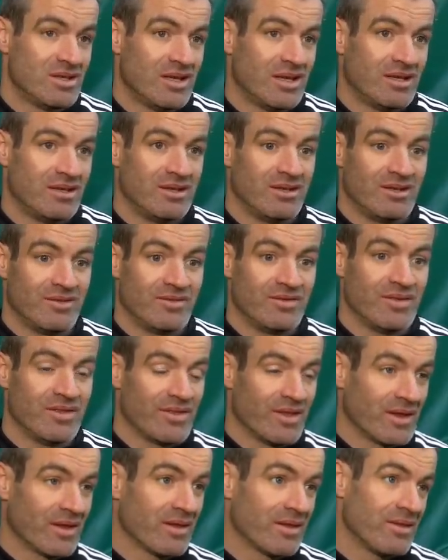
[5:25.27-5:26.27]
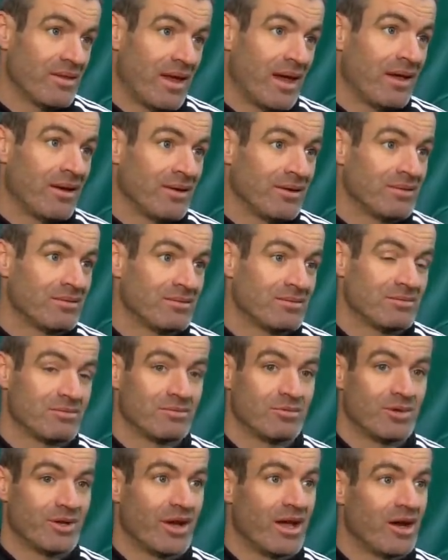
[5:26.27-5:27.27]
And if you think that
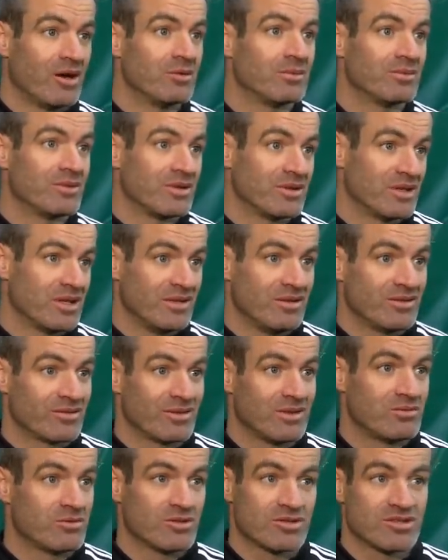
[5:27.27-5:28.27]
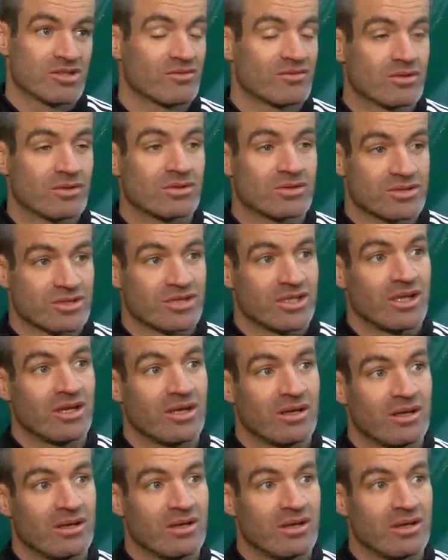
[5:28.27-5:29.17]
would help to get you three points, then of course, yeah.